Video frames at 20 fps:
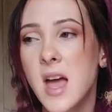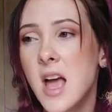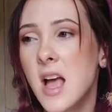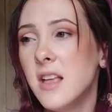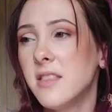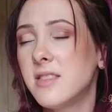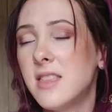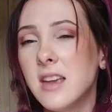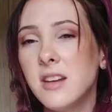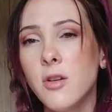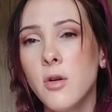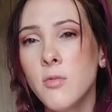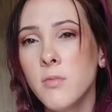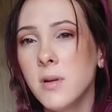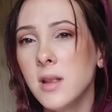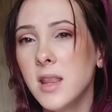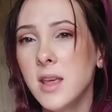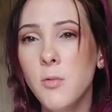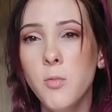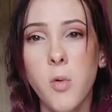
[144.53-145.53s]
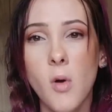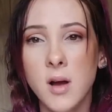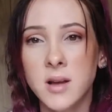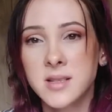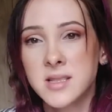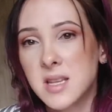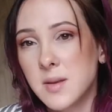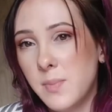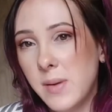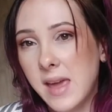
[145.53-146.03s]
they don't really
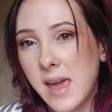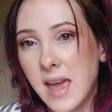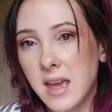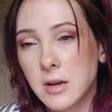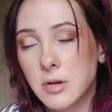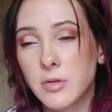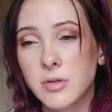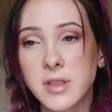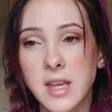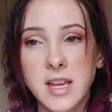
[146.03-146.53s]
want to be handled.